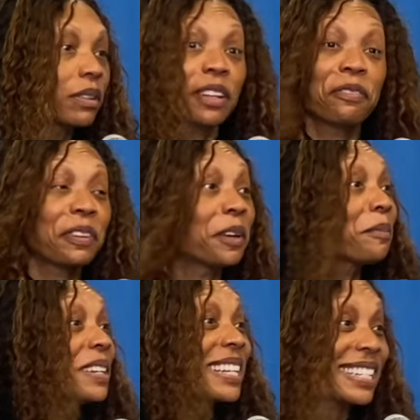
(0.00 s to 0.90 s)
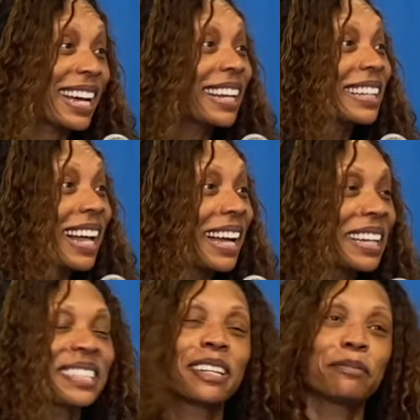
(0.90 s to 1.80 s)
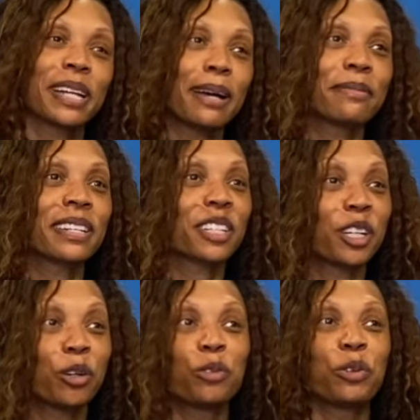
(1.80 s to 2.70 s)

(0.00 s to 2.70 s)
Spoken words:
The film does not lie. Sometimes as a coach,